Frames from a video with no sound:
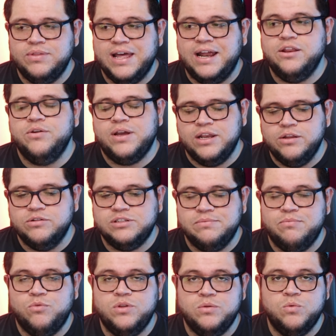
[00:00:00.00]
that you can use
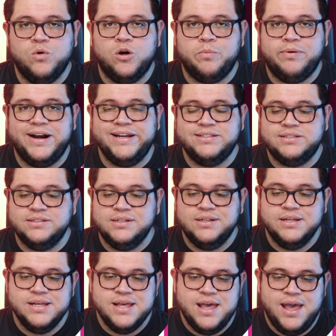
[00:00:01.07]
in WordPress,
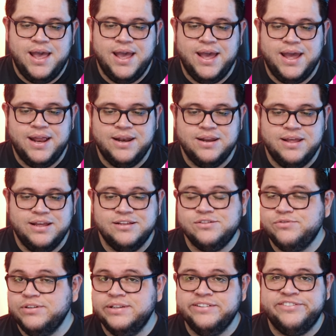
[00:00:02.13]
and
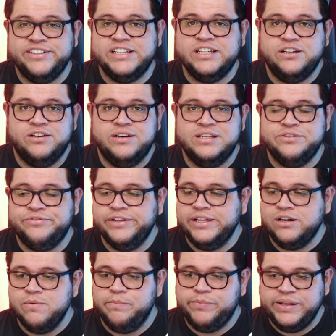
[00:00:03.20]
is really good. It's
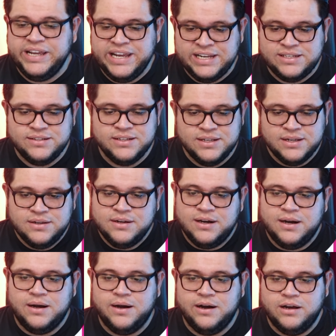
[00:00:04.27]
really complete.
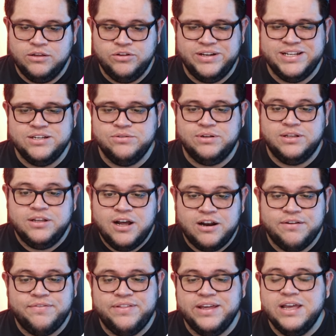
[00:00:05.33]
You can do a
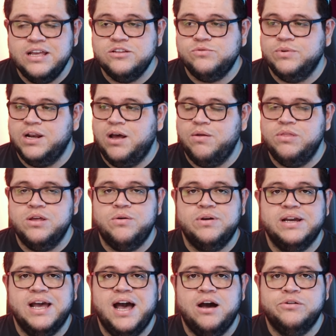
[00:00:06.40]
lot of things without
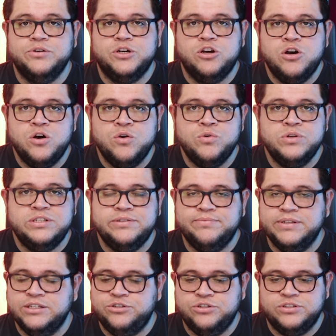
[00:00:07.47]
knowing how to code.
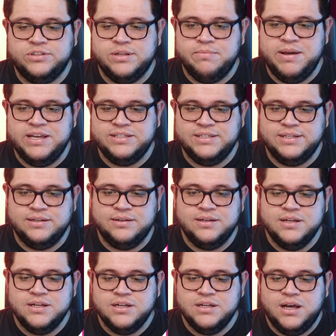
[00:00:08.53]
It's just amazing.
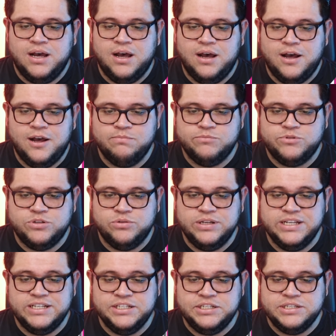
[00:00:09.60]
So
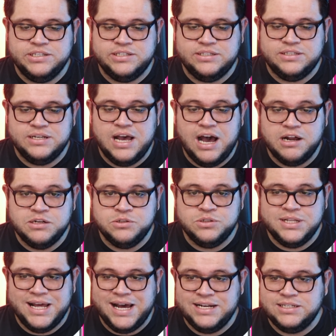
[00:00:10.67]
he teaches how to
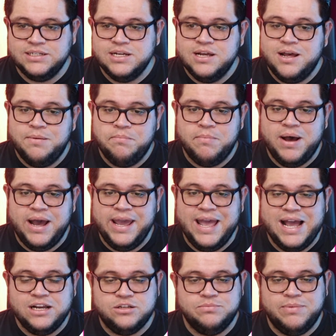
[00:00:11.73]
do that.
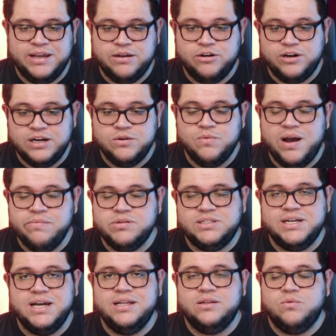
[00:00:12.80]
My current
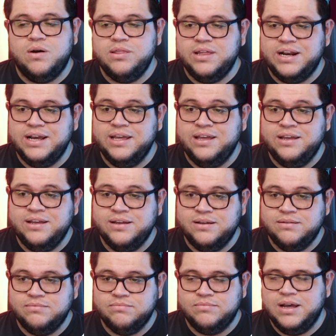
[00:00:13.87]
website, the one that I
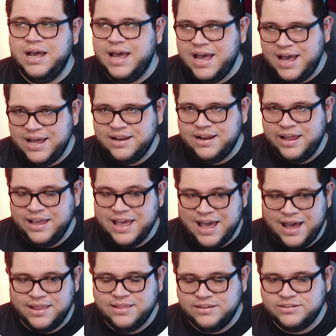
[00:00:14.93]

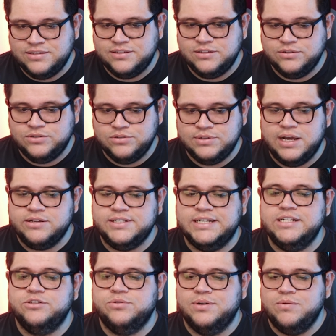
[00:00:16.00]
had this
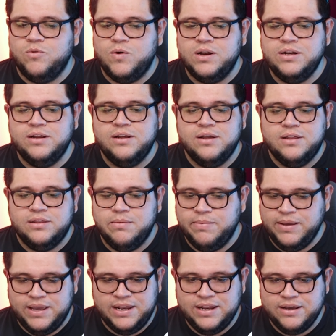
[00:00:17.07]
2021, the
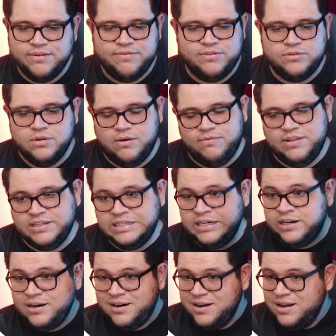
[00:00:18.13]
beginning of this
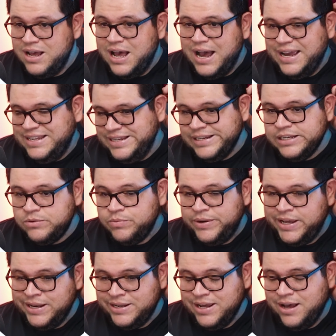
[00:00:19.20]
year, I did it
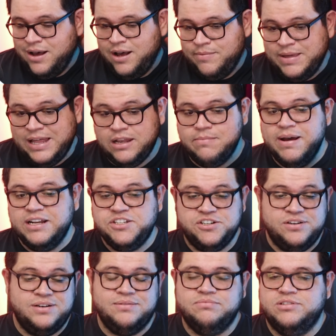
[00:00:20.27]
with
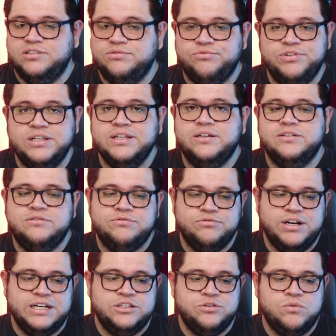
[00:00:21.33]
Elementor. It's really good,
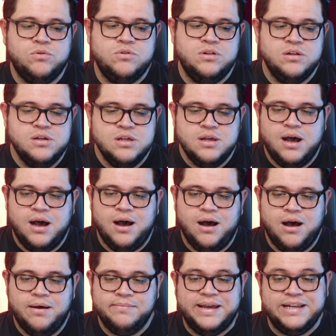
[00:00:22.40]
great tool.
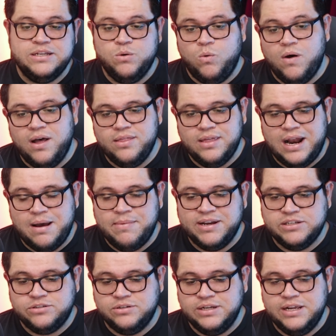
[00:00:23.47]
And the one that I'm
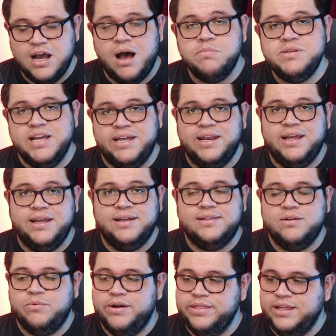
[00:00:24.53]
actually
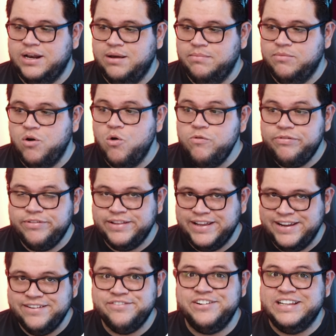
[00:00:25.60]
updating, the one that I'm
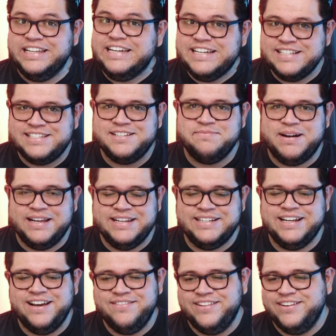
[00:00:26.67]
hopefully released by the
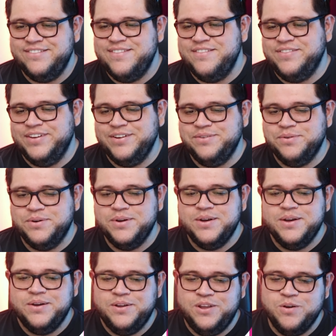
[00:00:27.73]
time that maybe you
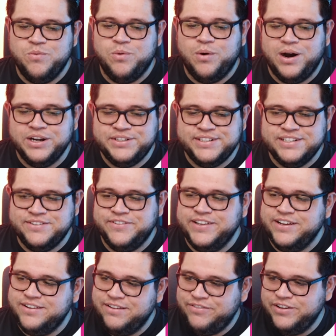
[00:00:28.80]
watch this
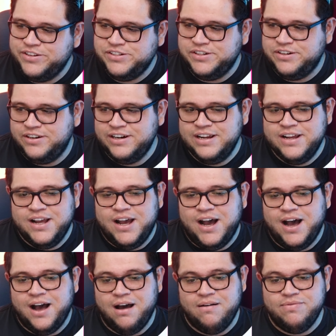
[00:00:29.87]
video in the future,
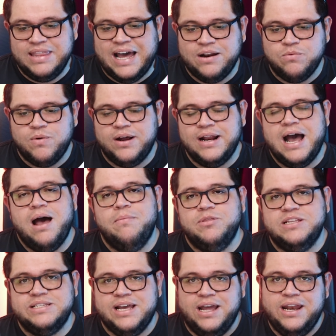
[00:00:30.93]
that one I'm
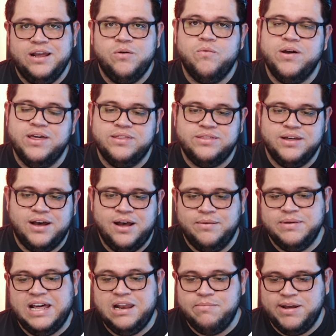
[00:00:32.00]
designing with
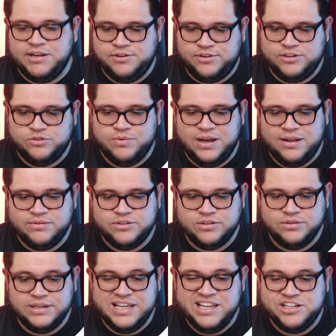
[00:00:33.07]
Elementor as well.
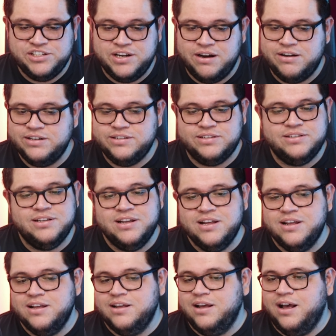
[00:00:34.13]
So he shares
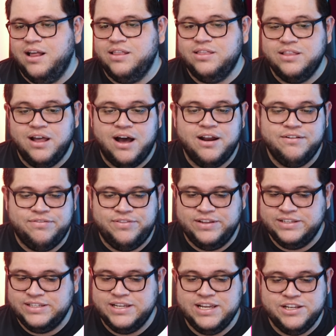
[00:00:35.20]
a lot of
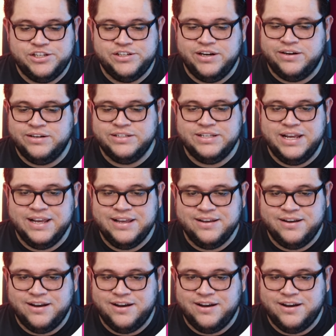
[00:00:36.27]
things. He shares like